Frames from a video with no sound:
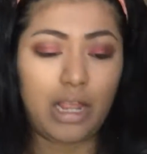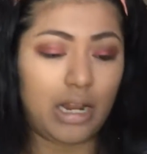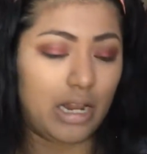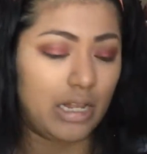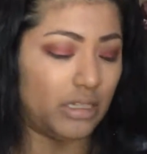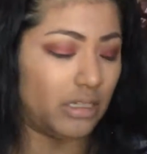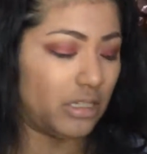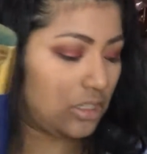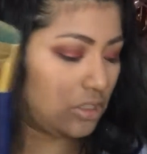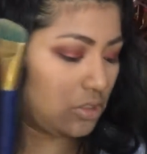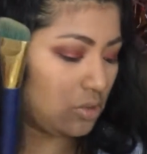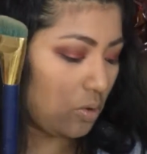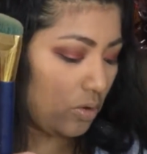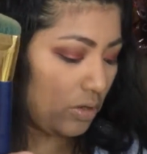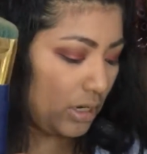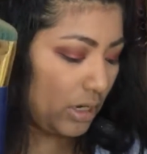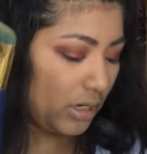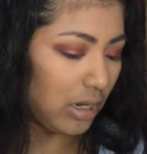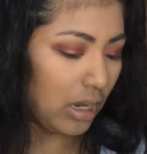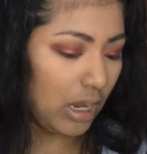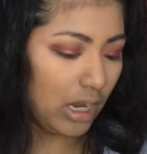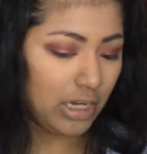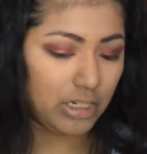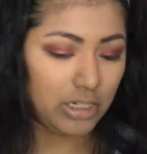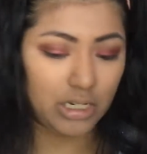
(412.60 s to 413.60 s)
and it's a Sonia
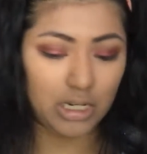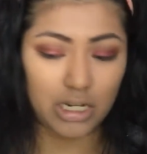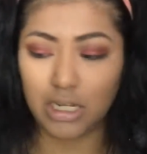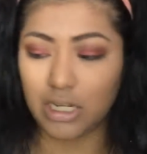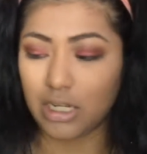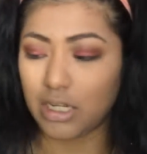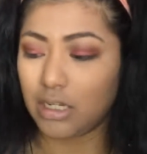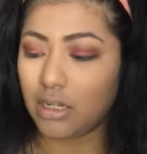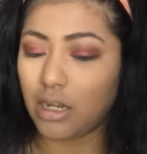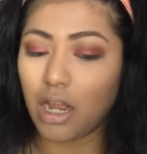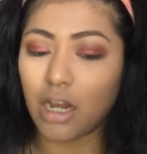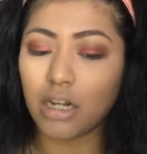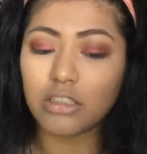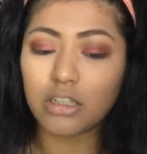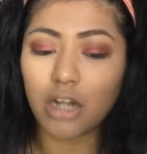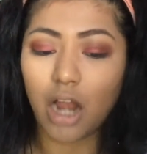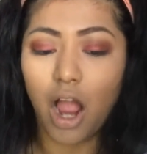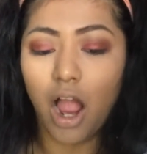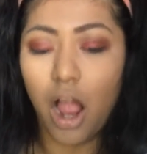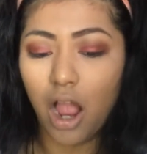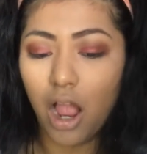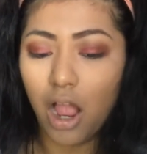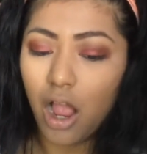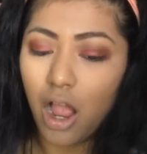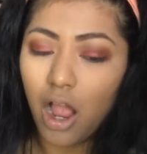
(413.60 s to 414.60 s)
Kasha.
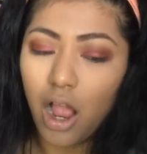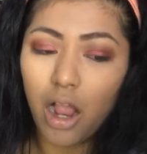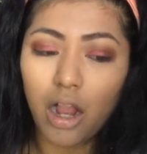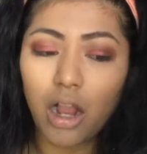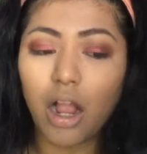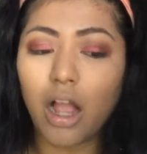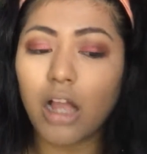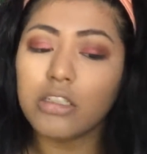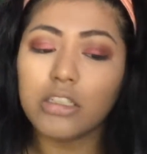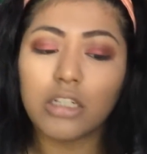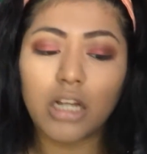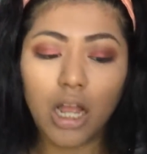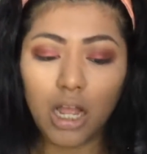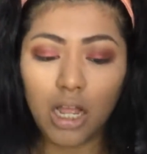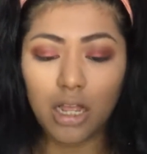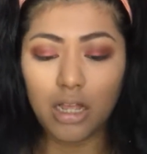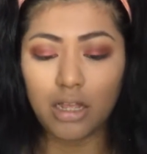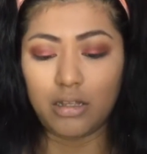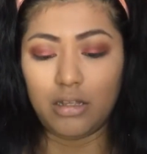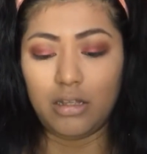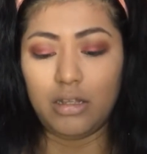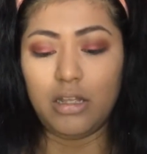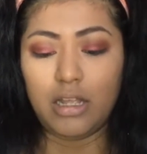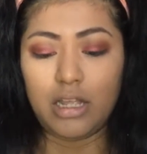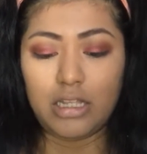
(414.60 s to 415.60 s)
It's
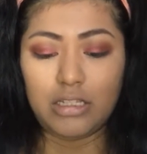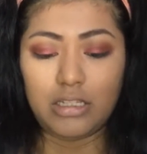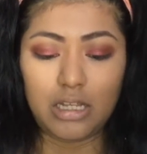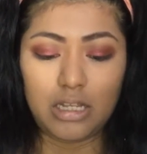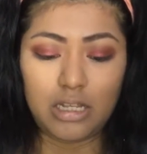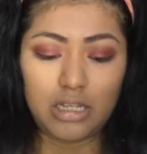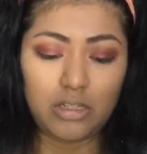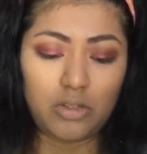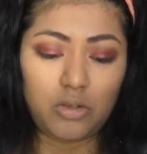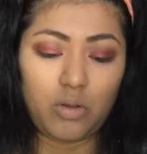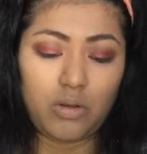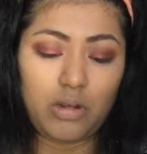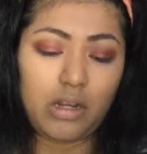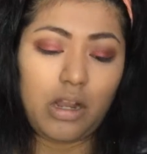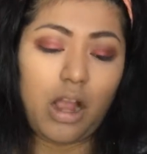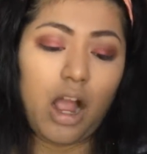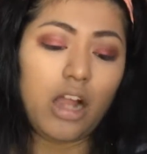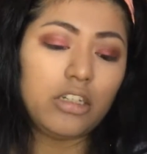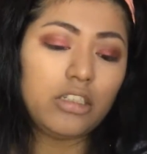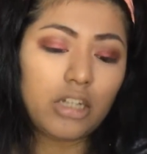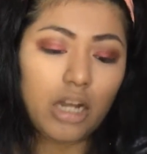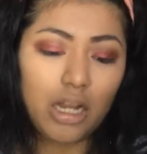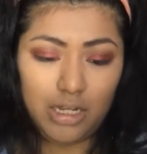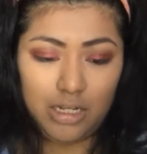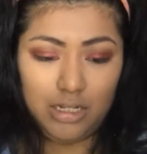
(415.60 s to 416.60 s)
a Sonia
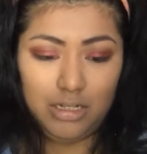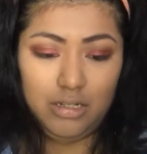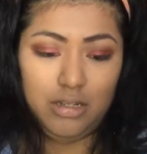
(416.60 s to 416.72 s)
Kasha,